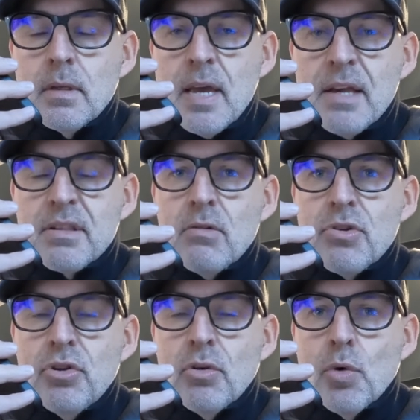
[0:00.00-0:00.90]
Yeah, so
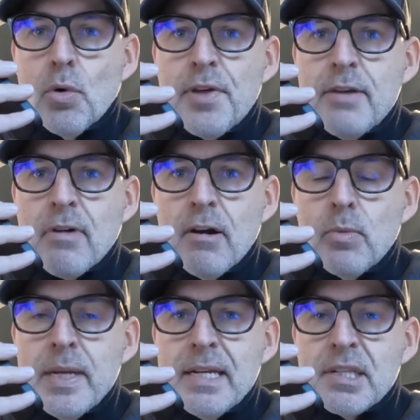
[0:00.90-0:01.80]
North End Road,
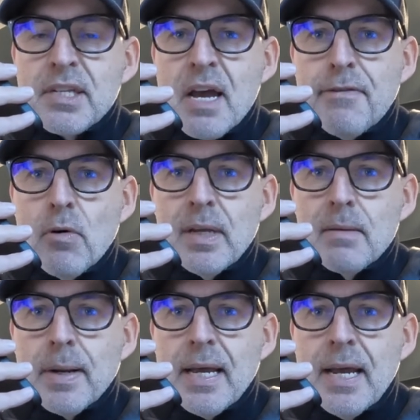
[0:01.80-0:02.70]
we need a
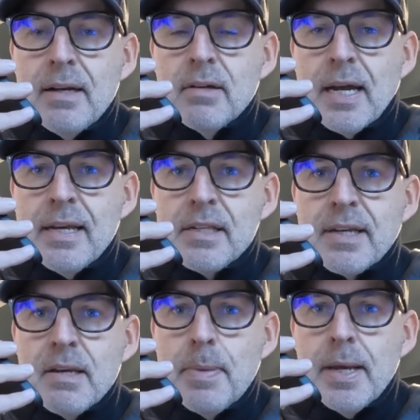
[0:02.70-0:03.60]
scaffolding plan
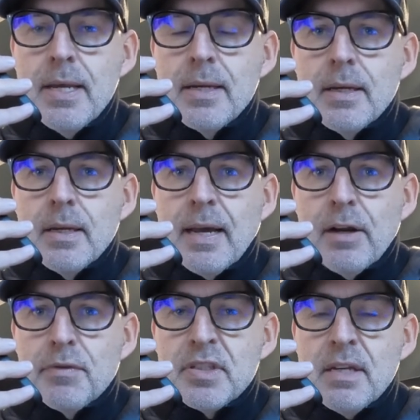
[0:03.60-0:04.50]
ASAP. And
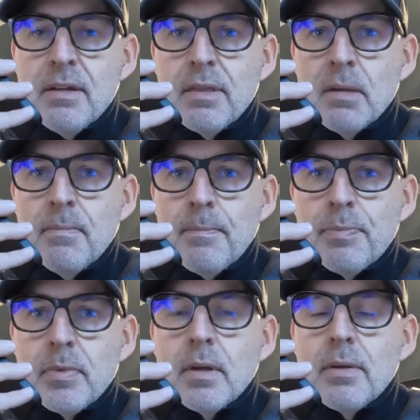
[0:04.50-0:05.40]
obviously,
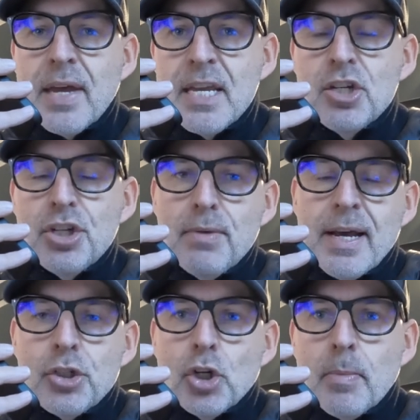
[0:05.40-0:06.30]
they can do
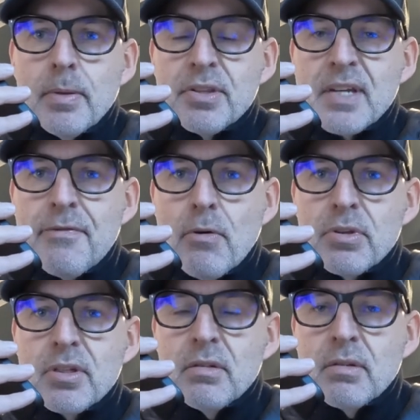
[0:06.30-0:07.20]
that job. The
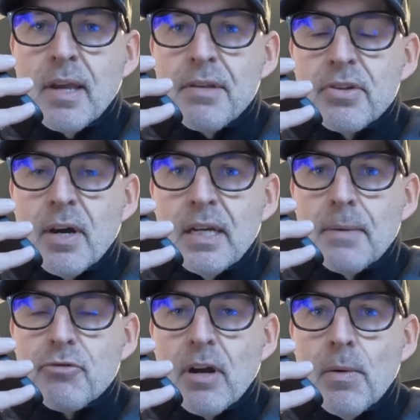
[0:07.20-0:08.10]
scaffolders can get signed up
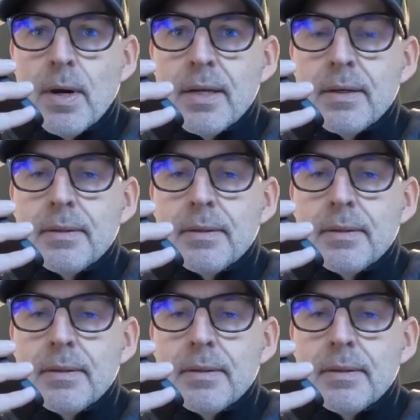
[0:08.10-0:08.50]
straight away.